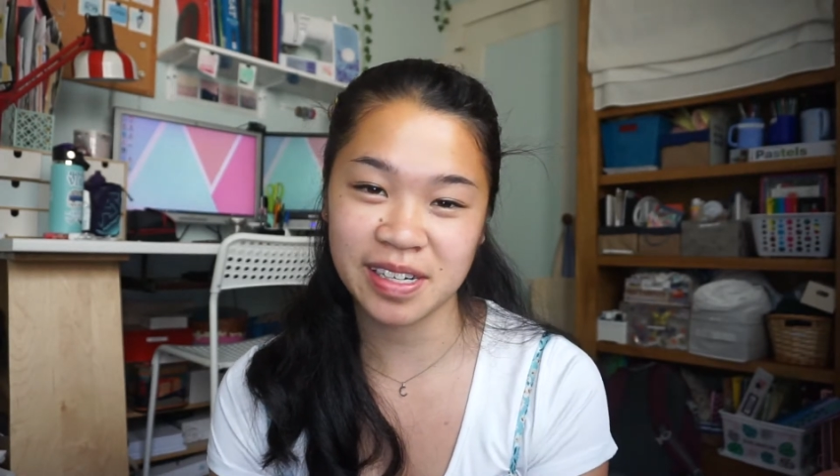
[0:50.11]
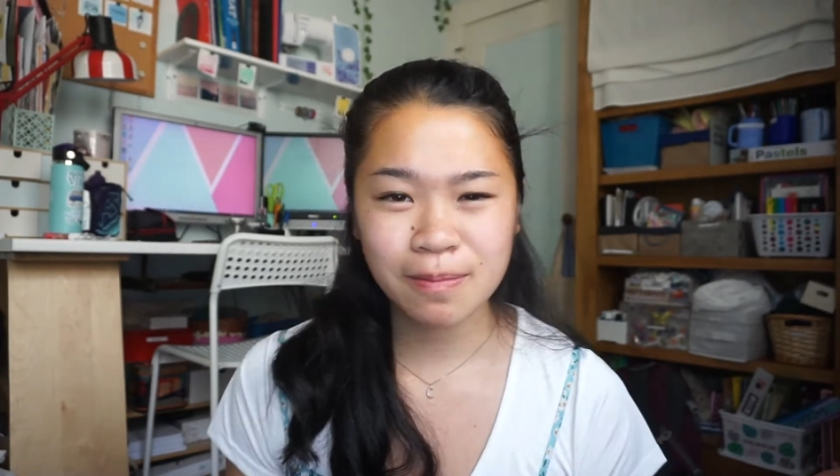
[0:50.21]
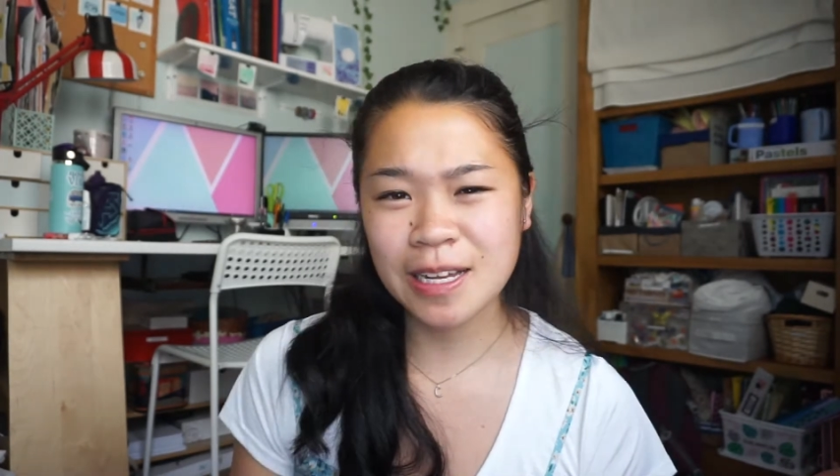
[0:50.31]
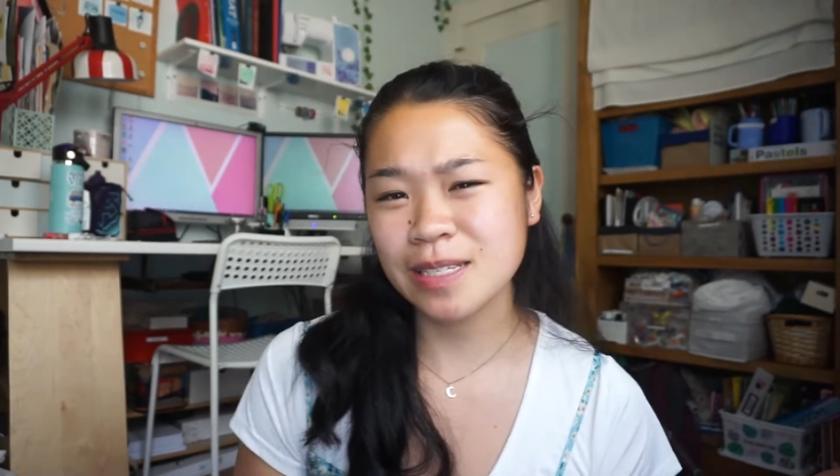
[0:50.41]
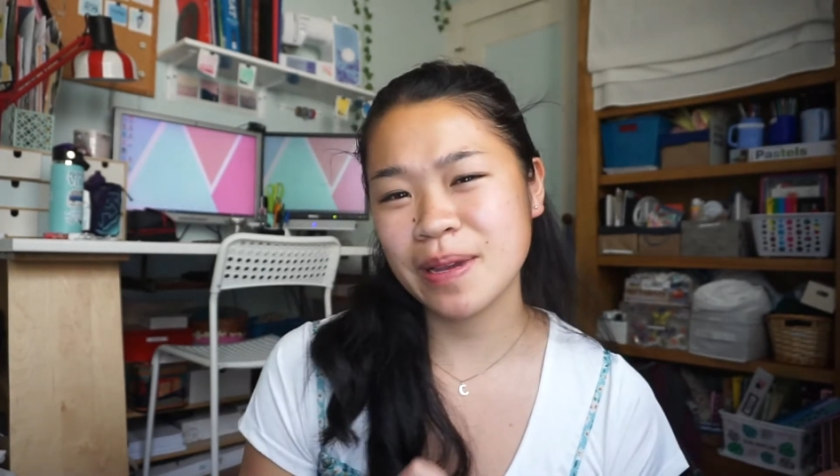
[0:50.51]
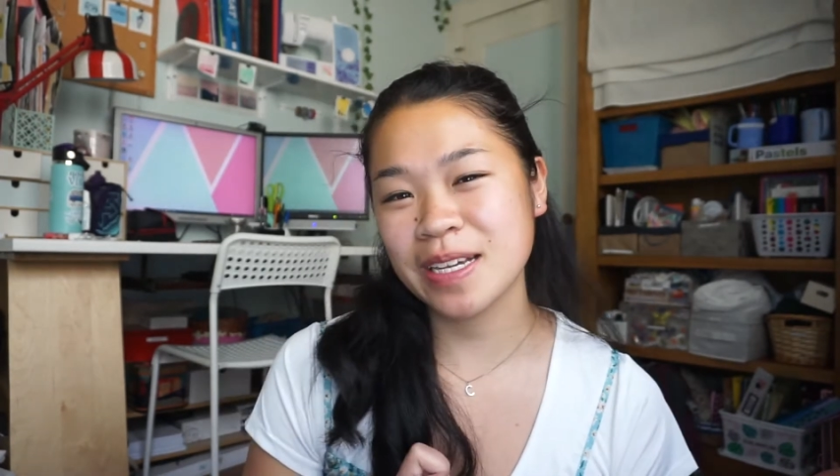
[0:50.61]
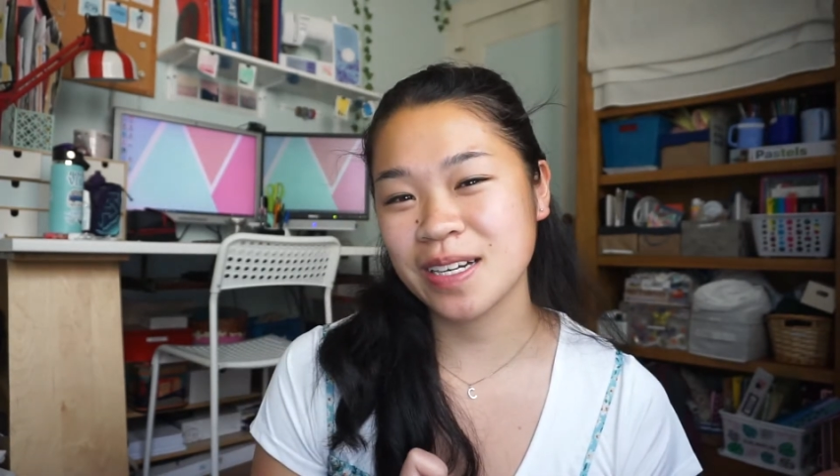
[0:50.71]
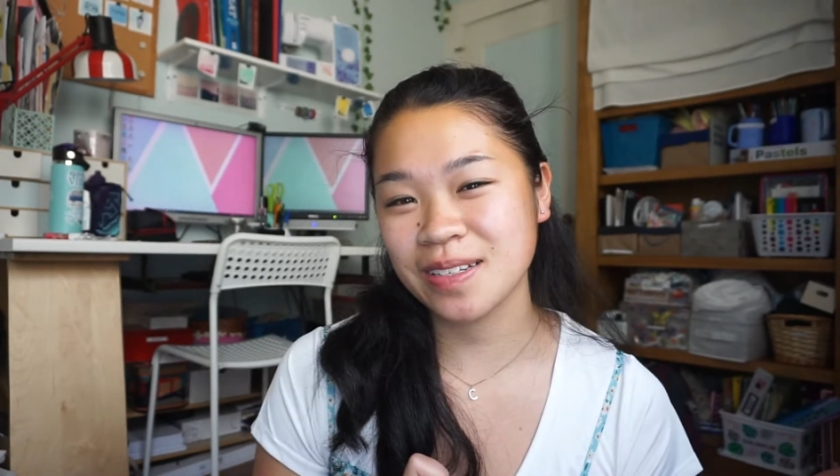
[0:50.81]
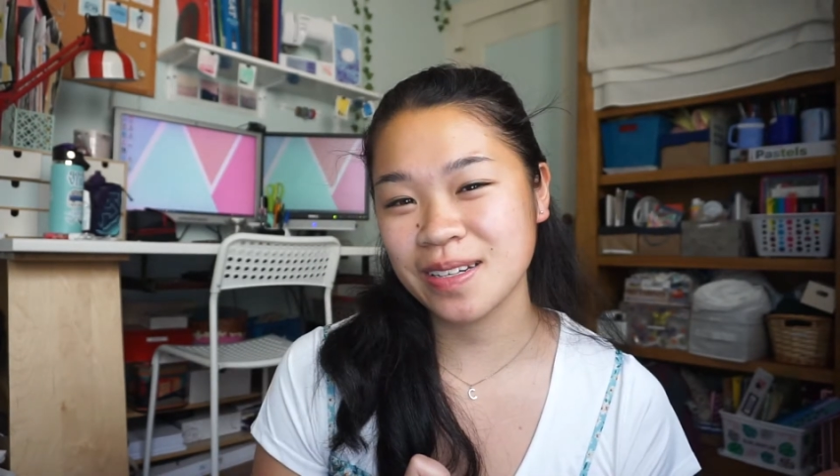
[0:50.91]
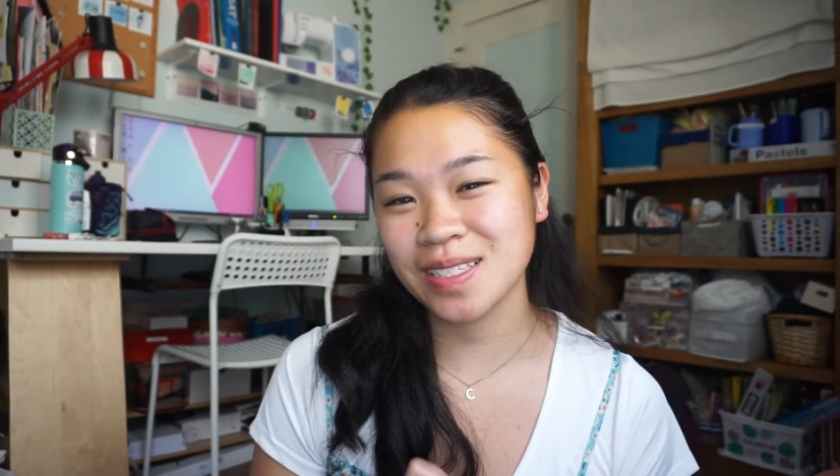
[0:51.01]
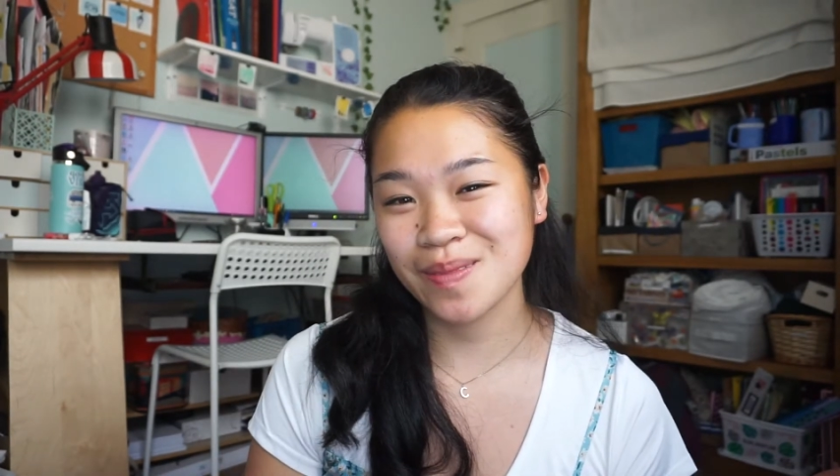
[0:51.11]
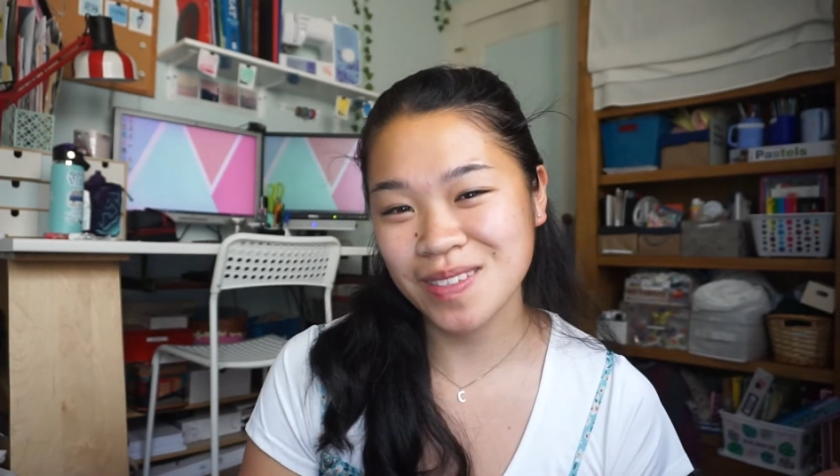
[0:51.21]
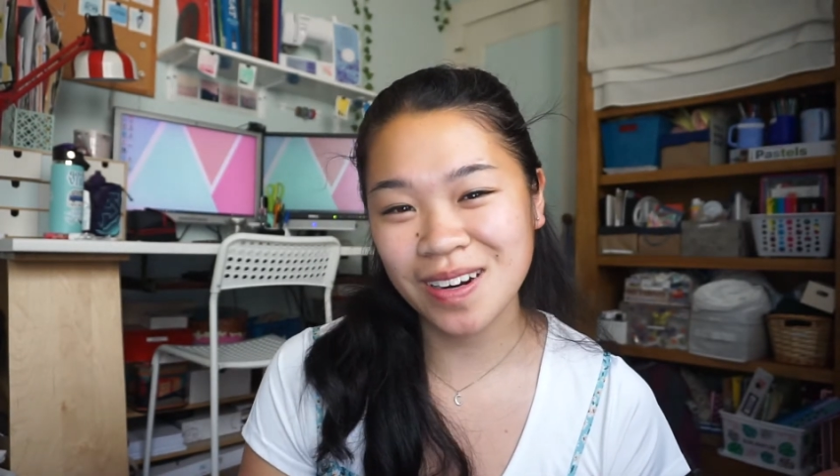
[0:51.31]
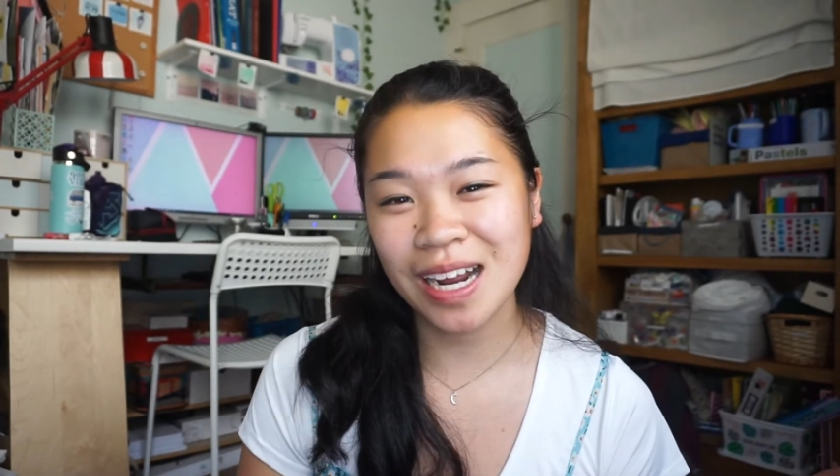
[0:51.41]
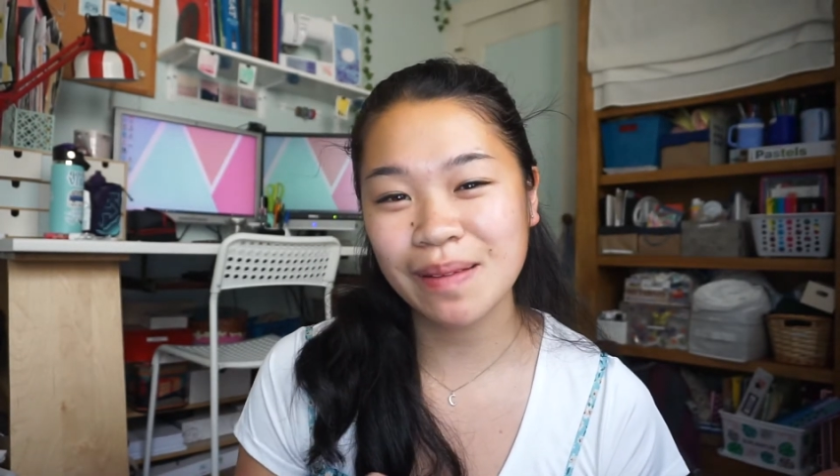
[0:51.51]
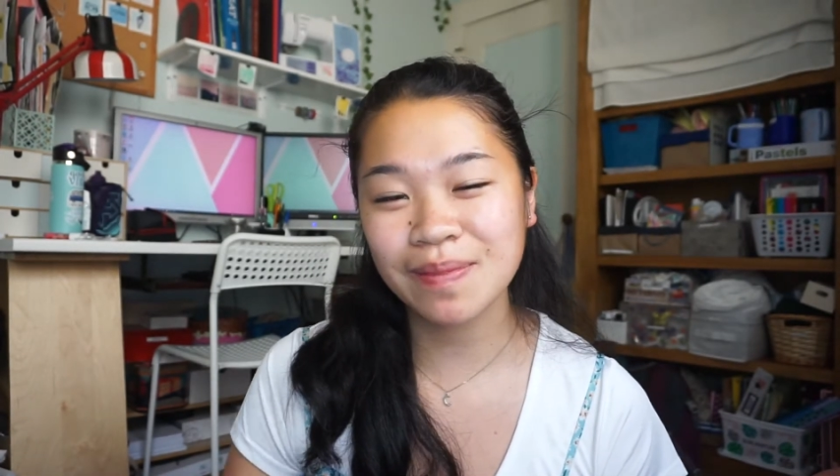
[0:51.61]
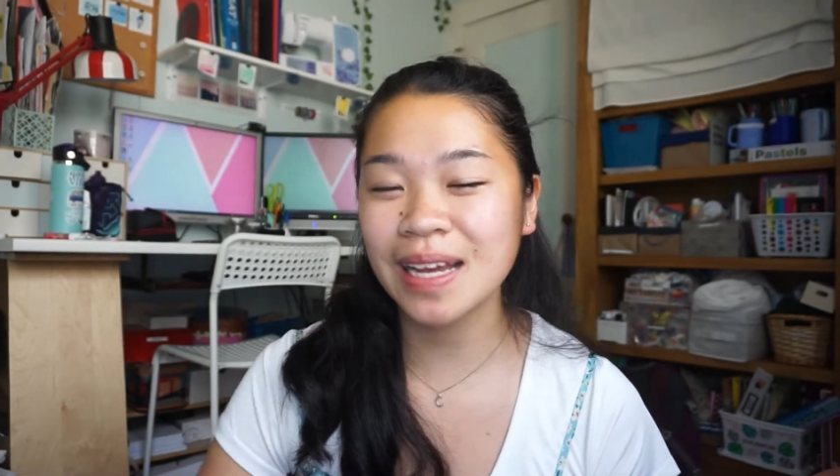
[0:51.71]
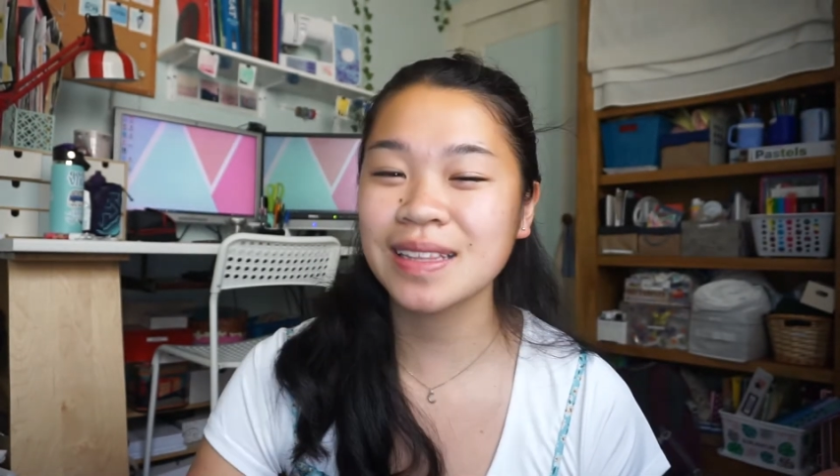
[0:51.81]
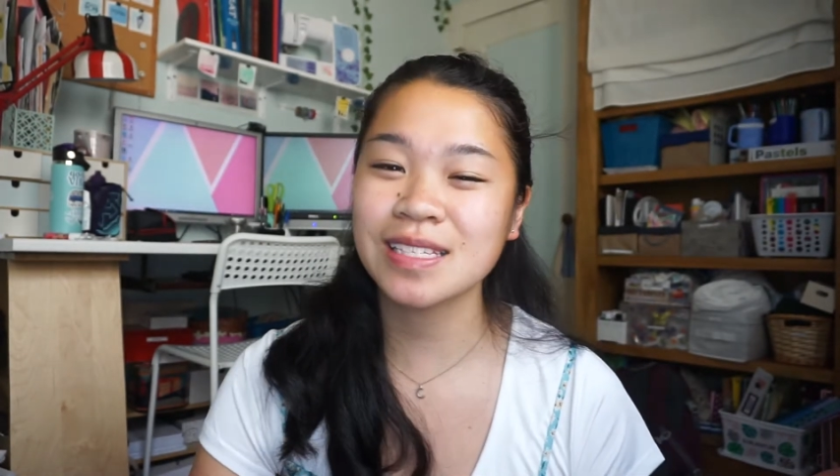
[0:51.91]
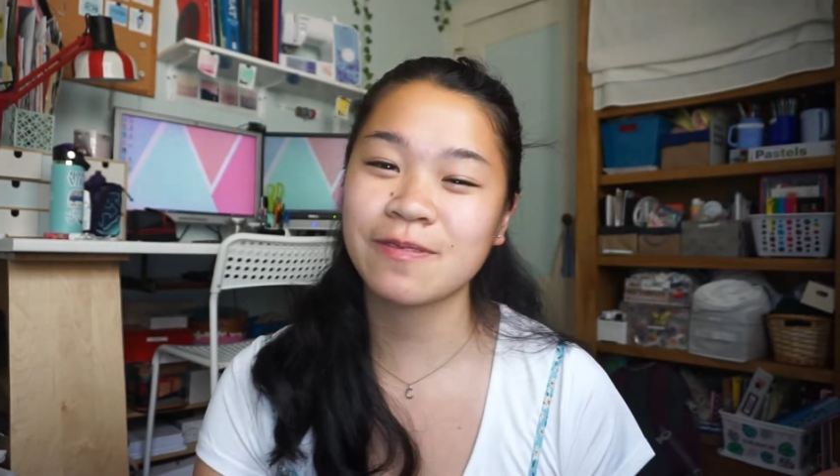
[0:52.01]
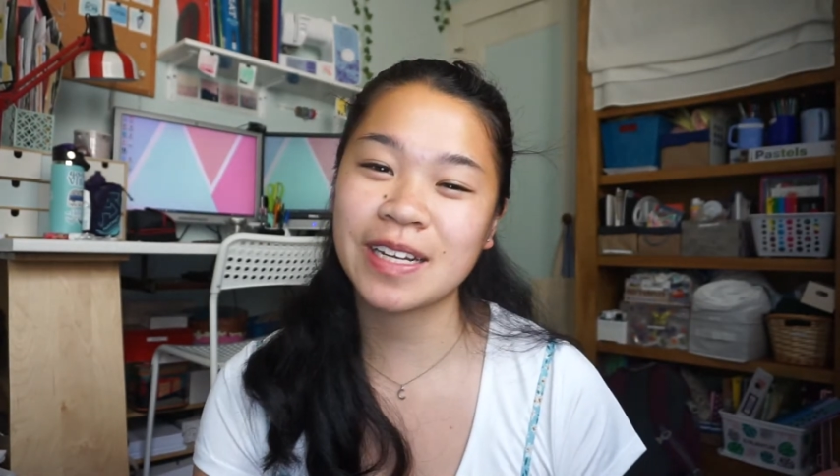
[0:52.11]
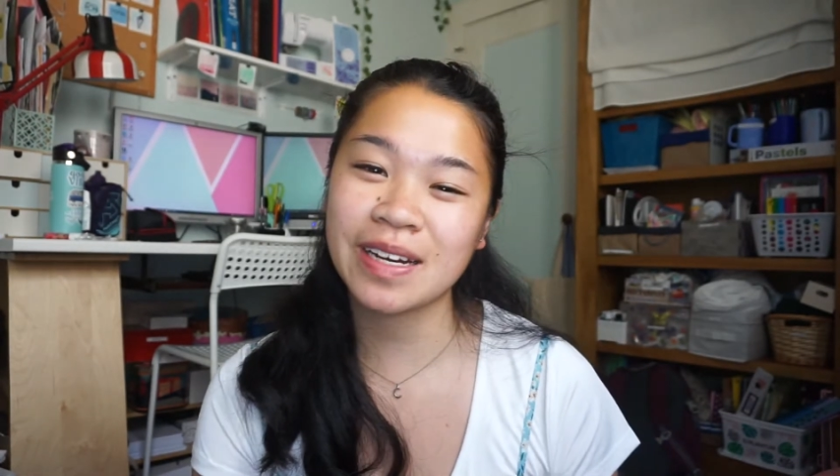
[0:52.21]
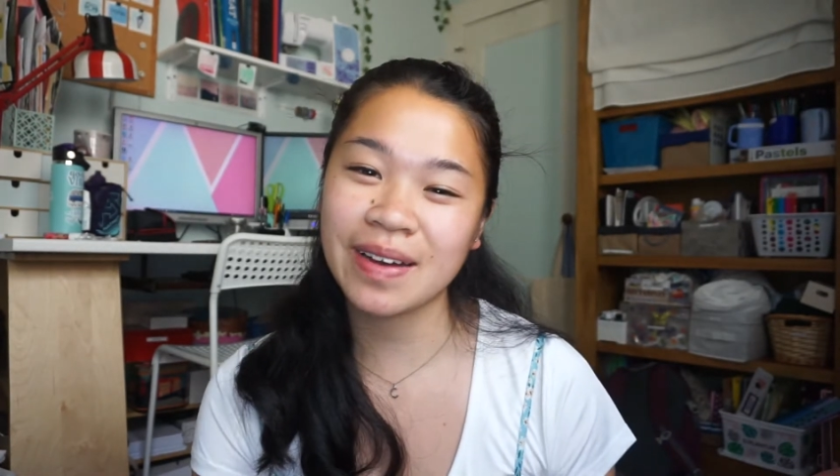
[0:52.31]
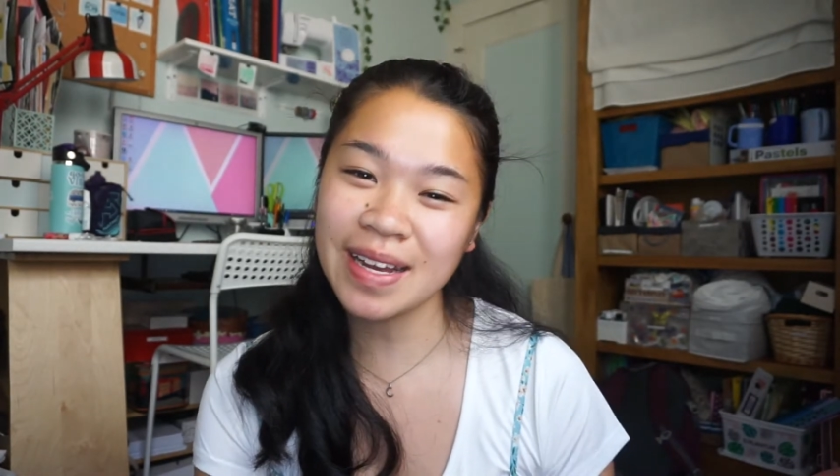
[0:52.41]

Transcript: Please make sure to subscribe, like this video,